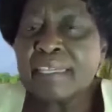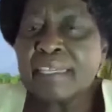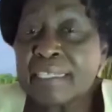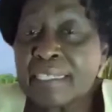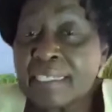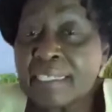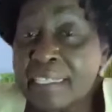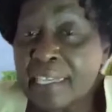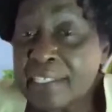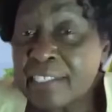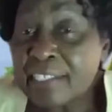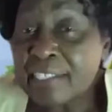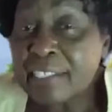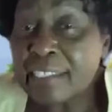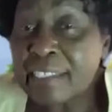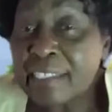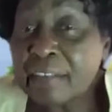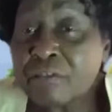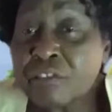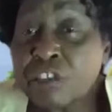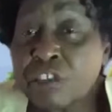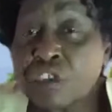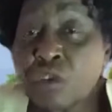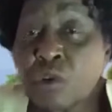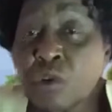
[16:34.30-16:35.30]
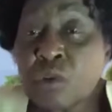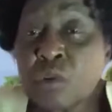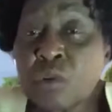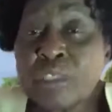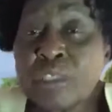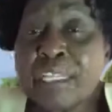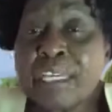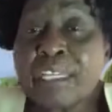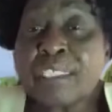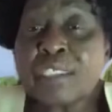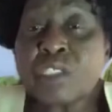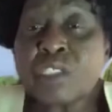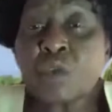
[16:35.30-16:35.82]
the researchers have
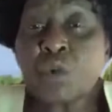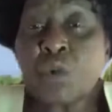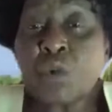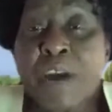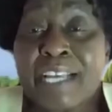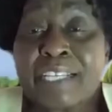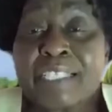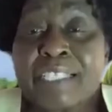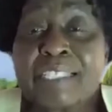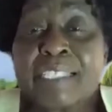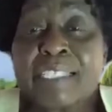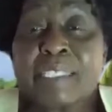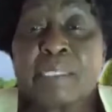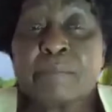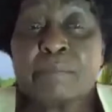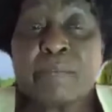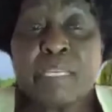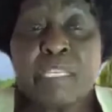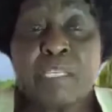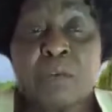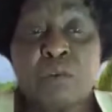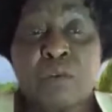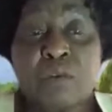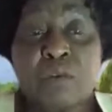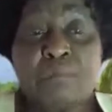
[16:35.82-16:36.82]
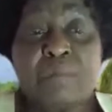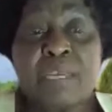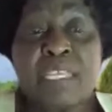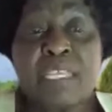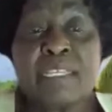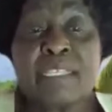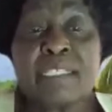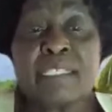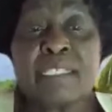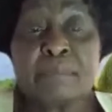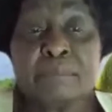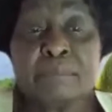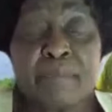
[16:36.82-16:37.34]
shown that twice as many women
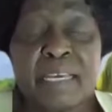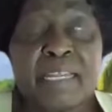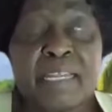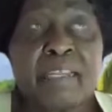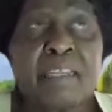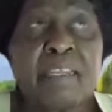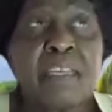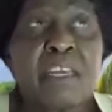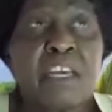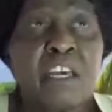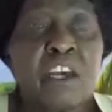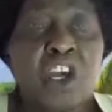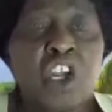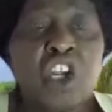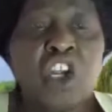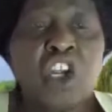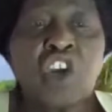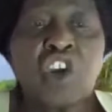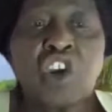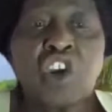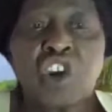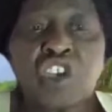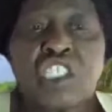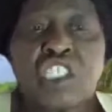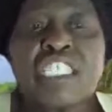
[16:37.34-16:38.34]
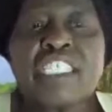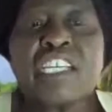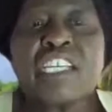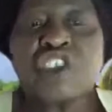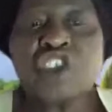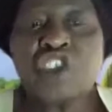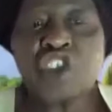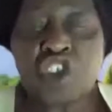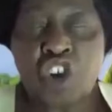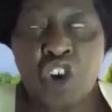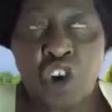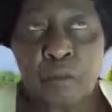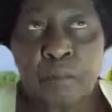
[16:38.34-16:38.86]
as men lost their
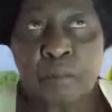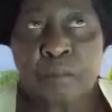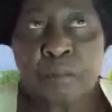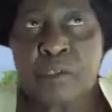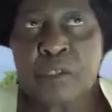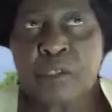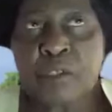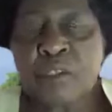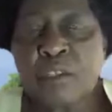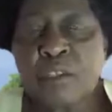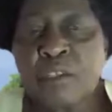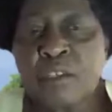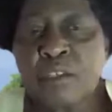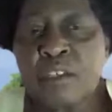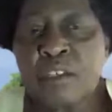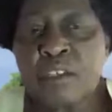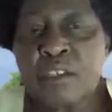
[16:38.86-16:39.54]
jobs